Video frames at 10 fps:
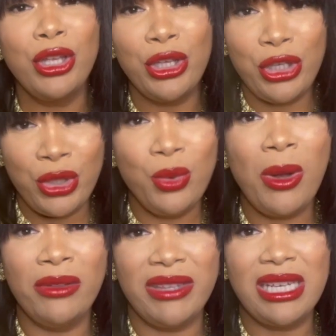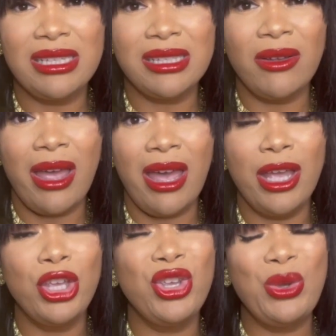you want this, okay?
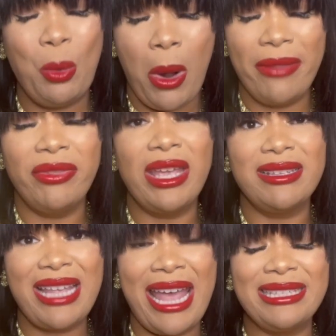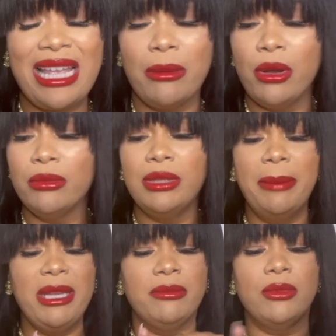You want this ASAP. Girl,
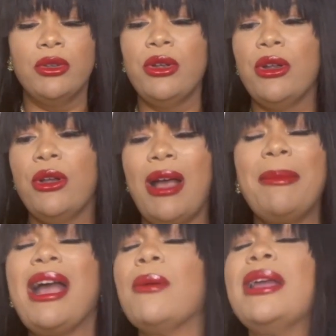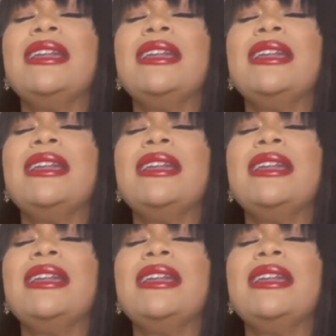let me, girl, I'm hot right